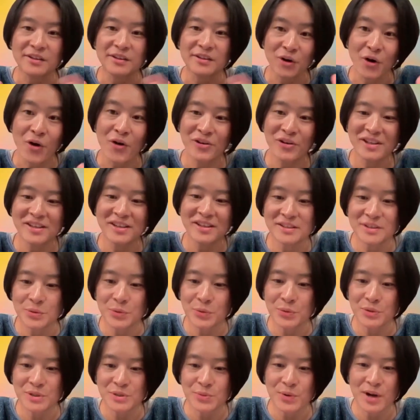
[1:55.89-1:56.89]
the audience
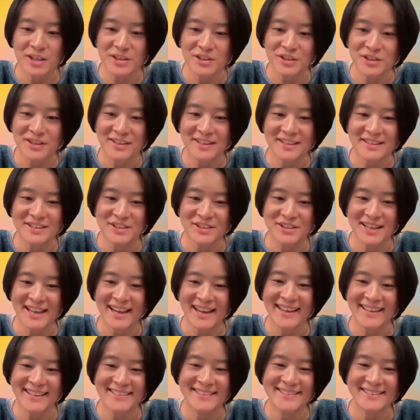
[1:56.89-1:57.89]
who is watching it
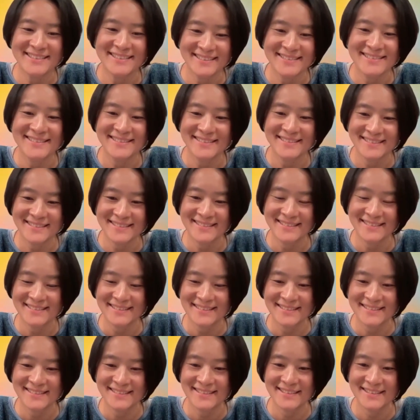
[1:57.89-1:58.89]
today.
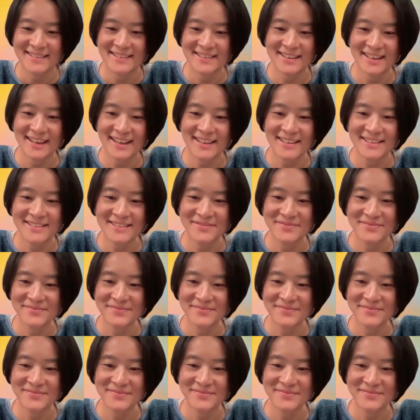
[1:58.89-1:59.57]
Yeah.